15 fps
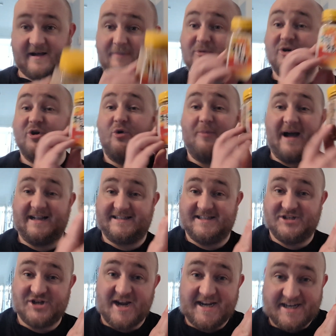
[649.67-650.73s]
going to go back to the
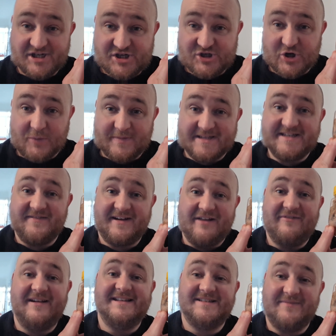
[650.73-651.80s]
Chinese shop and see if I can
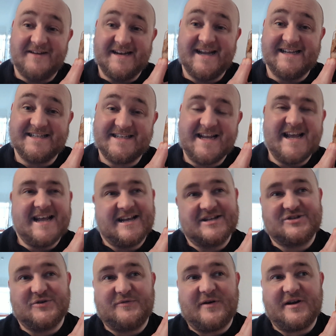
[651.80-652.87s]
find something nice.
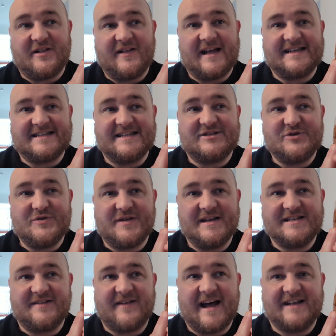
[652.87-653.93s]
Because so far the two
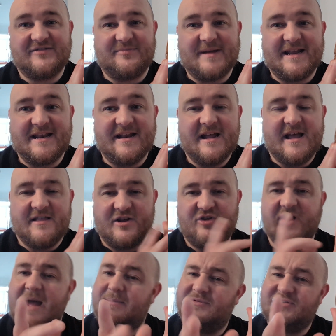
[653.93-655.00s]
things I've had have been, the
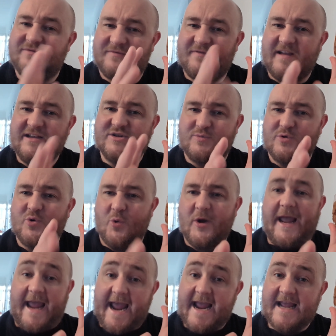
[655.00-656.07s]
crab things were
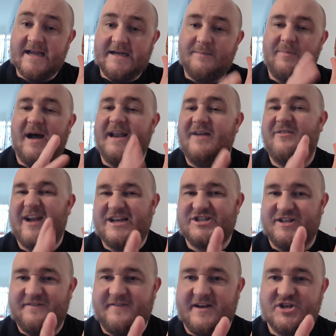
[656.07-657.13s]
okay, but I never
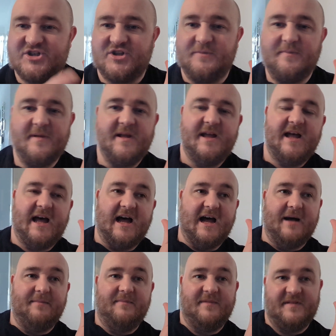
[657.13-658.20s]
actually finished them.
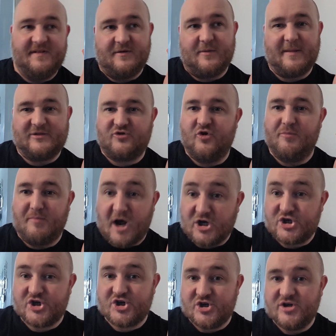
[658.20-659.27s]
They were a bit too
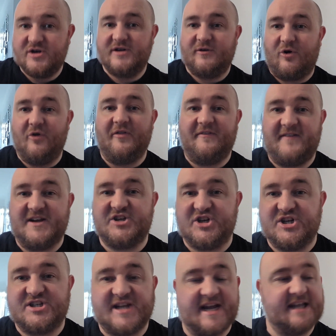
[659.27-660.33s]
much on the fishy
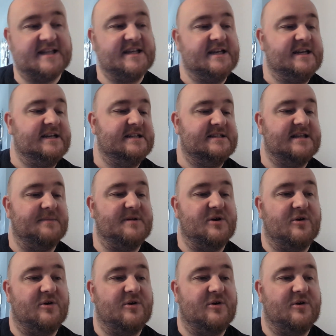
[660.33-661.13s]
side, to be